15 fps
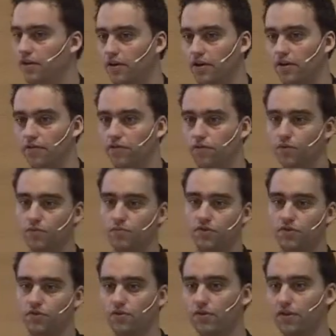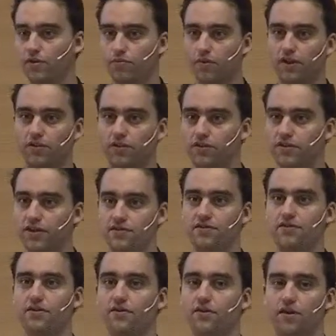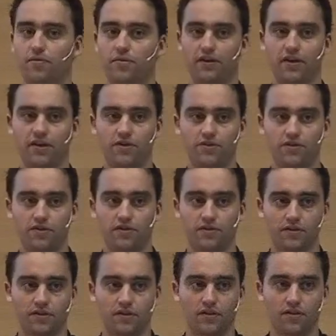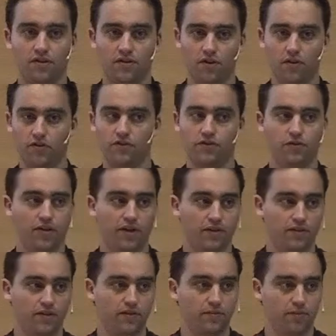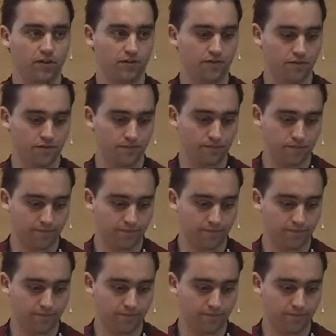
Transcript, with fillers: uh, you would be sure that while you're testing your application, only you get the emails.